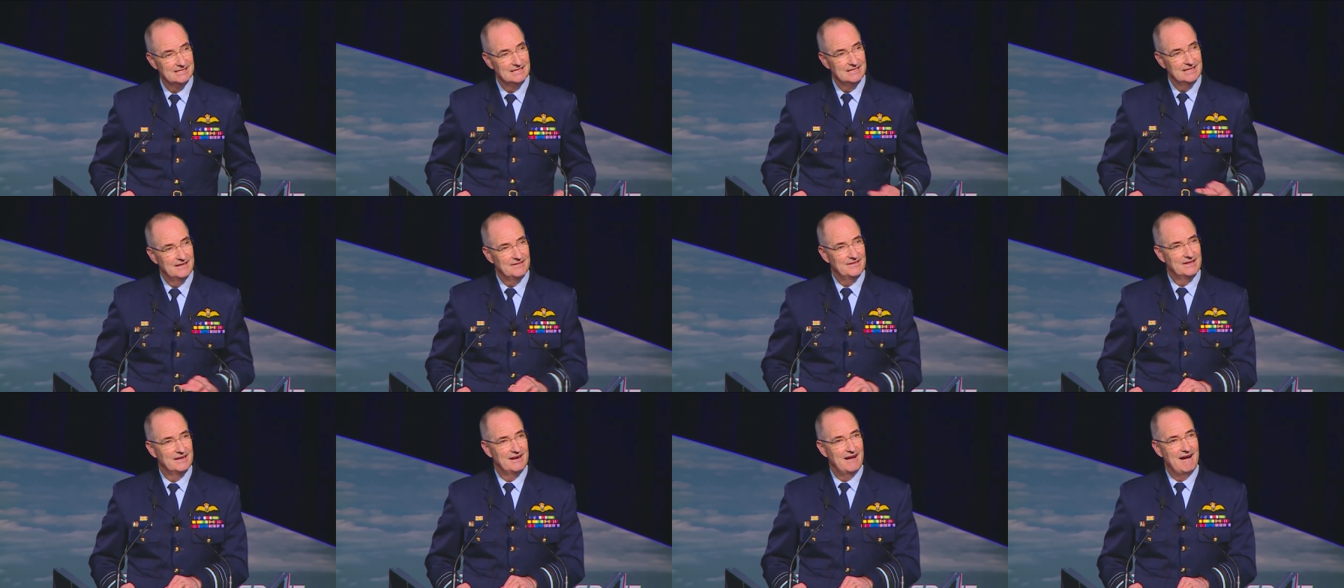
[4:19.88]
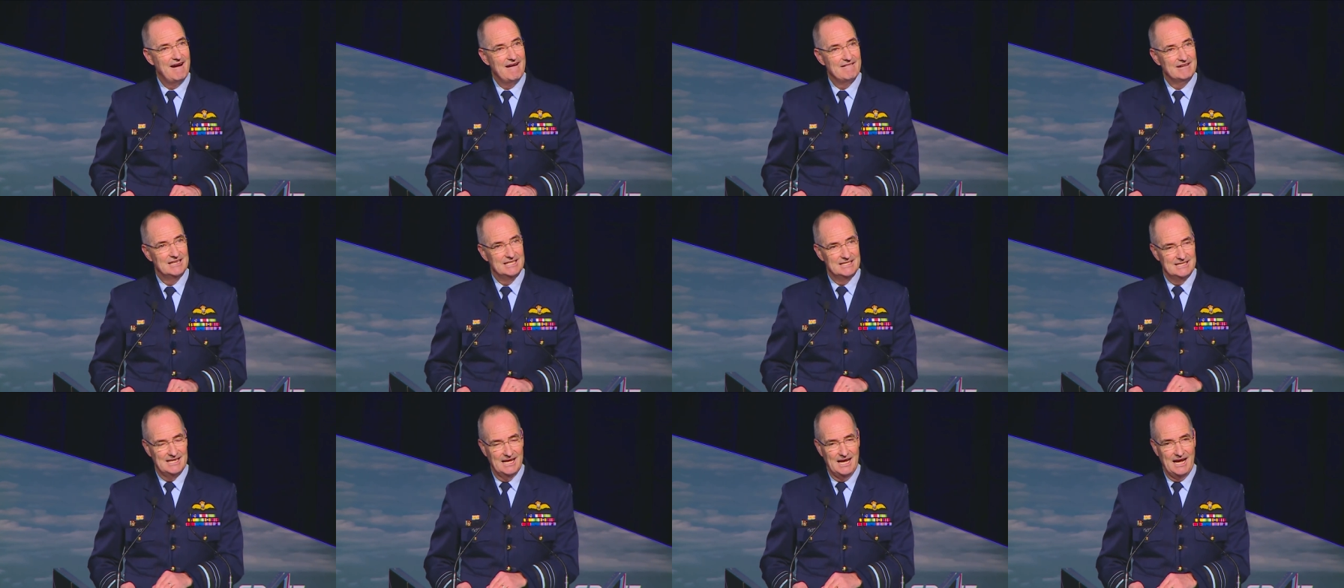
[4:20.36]
that are,
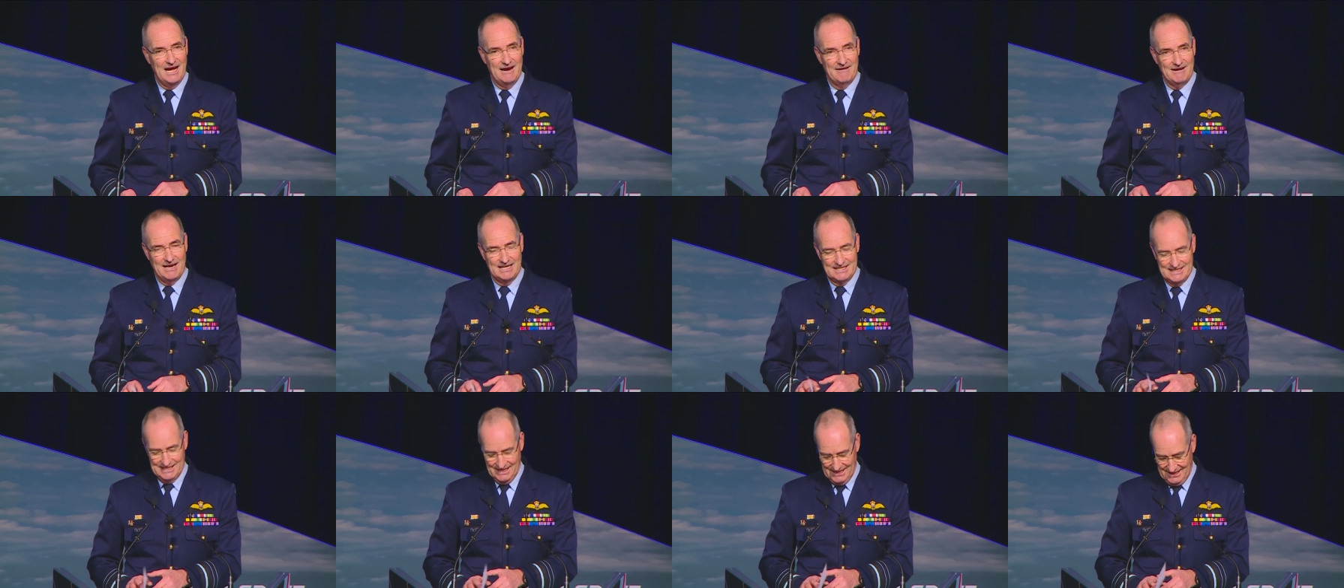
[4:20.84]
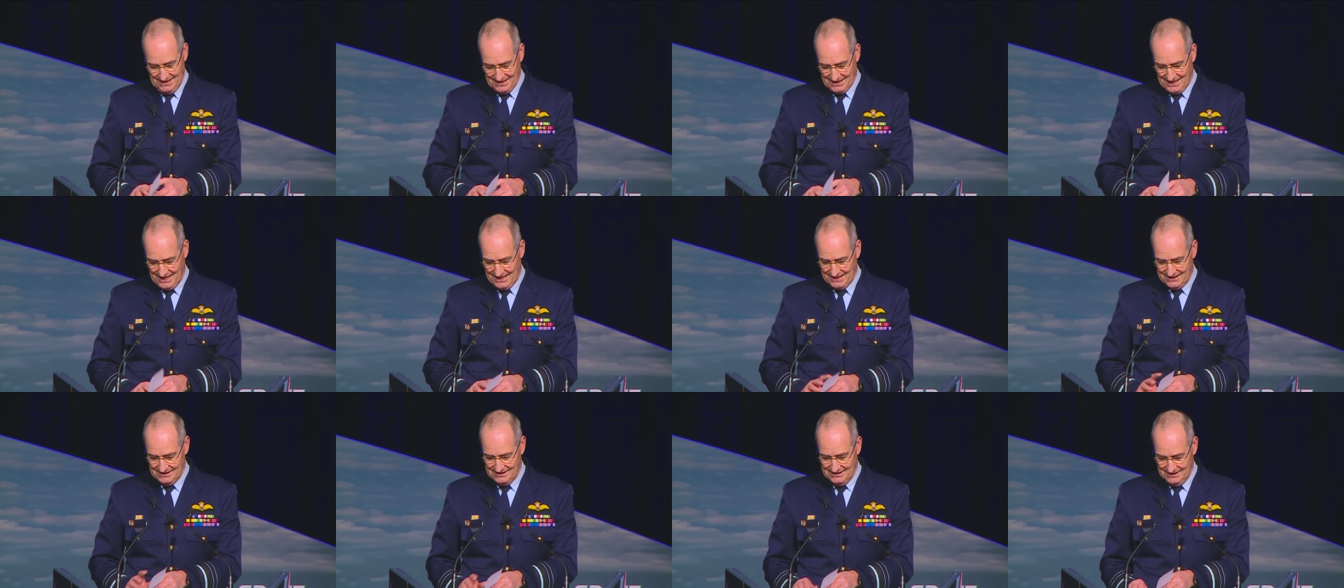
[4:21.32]
in, are
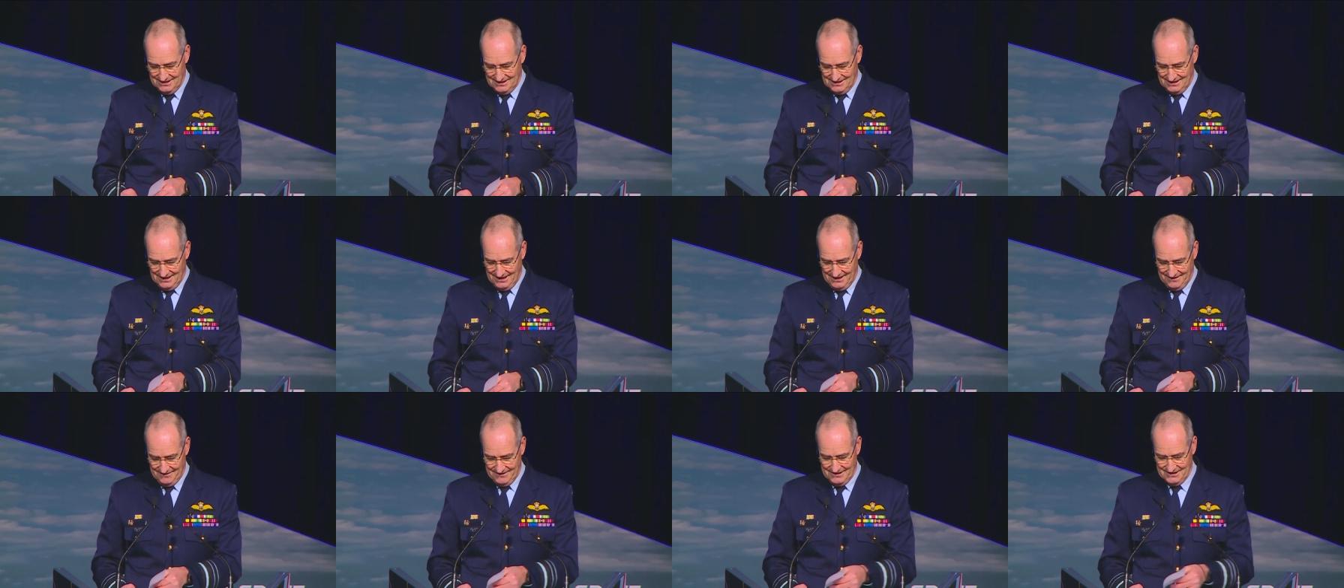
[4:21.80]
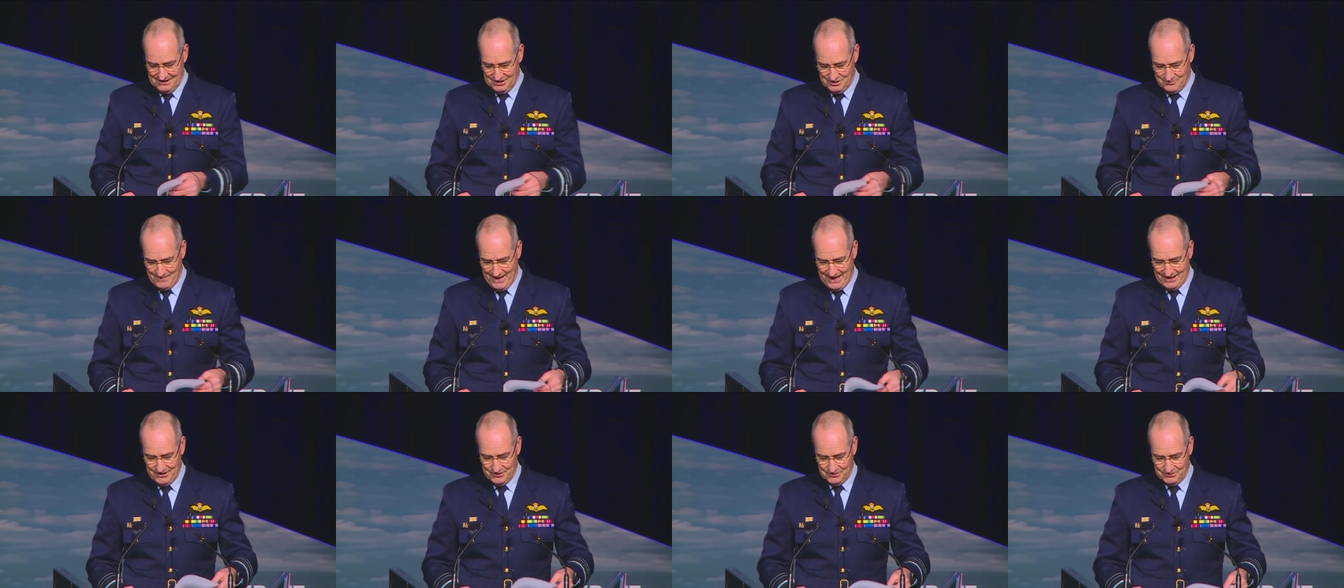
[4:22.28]
articulated in these
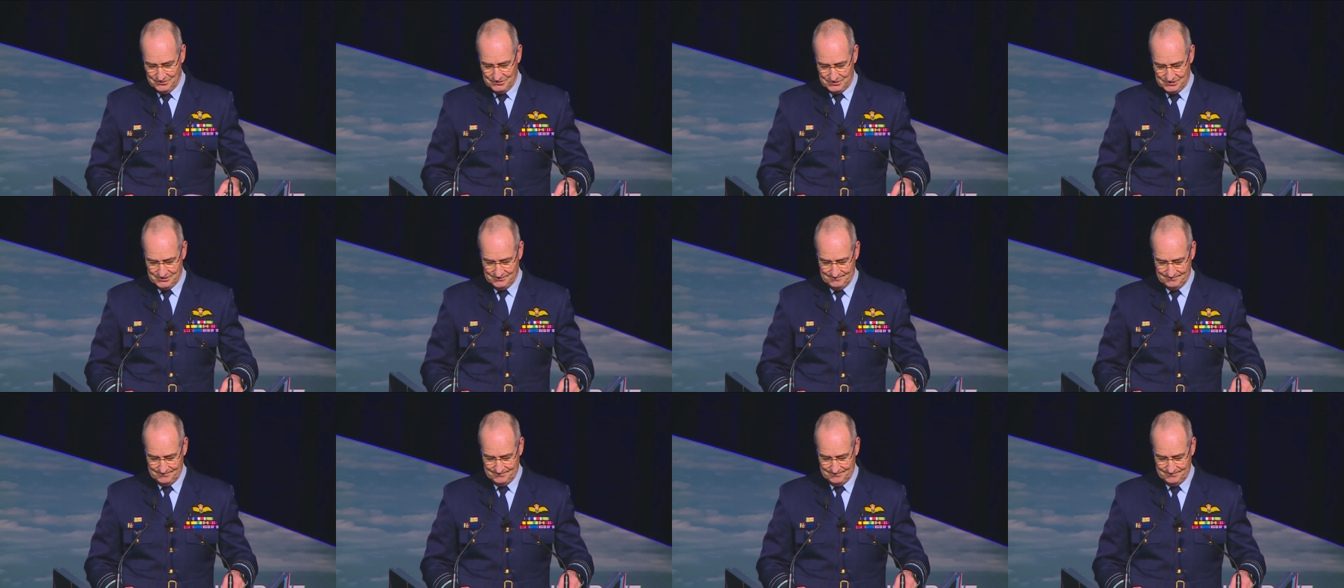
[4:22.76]
manuals.